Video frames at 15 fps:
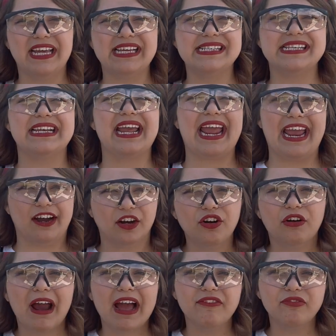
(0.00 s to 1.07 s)
he is an
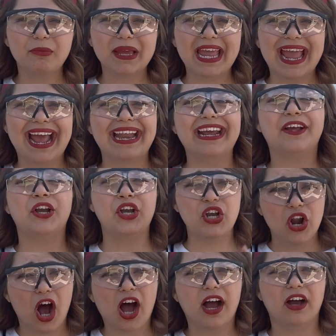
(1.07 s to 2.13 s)
aircraft mechanic,
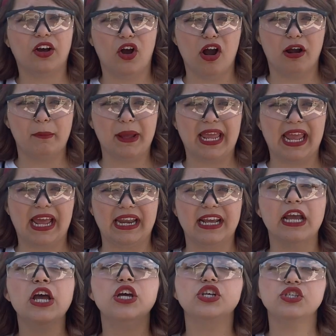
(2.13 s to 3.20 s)
not a car mechanic.